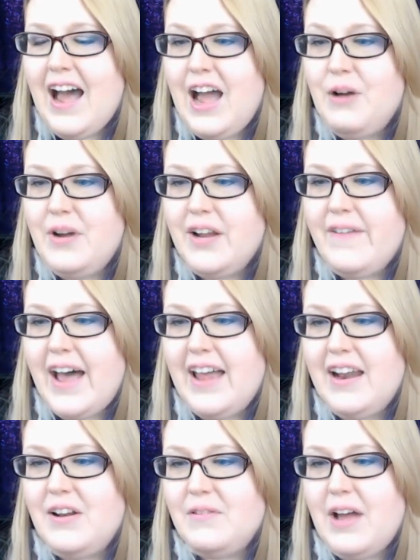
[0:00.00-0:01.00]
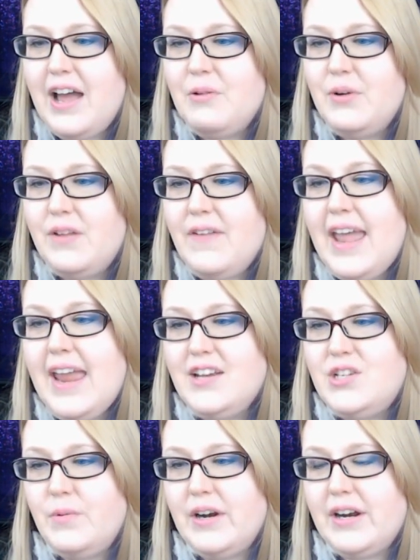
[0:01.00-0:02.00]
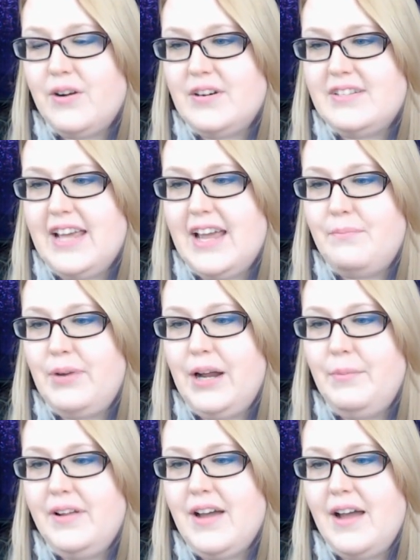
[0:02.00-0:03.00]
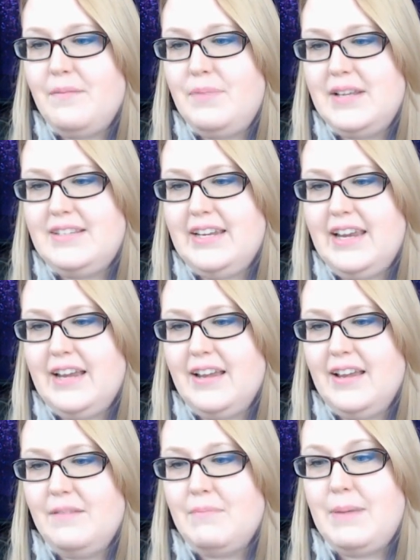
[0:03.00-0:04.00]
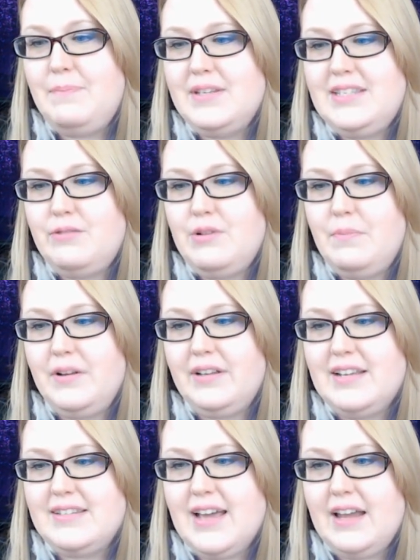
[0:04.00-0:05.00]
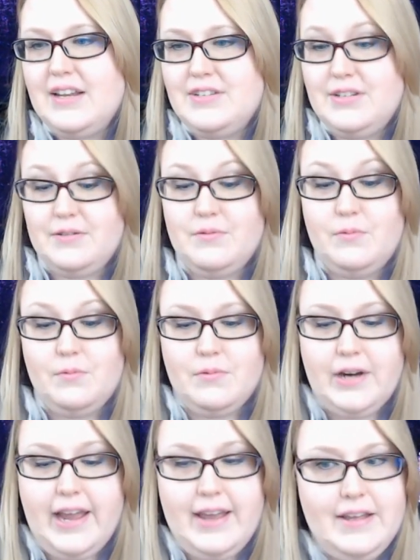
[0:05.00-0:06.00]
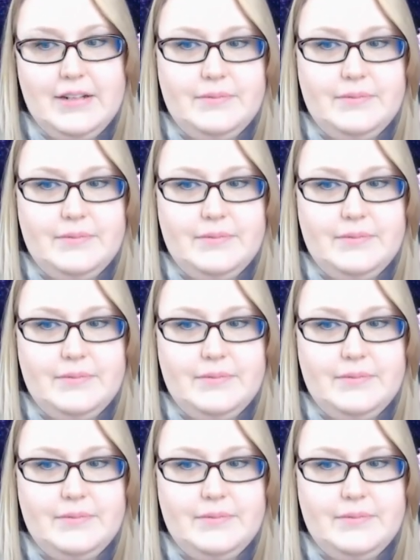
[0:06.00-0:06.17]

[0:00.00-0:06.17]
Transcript: I would have had, I would have hated to wear a corset and probably gotten pissy, my pissy rebellious attitude, right?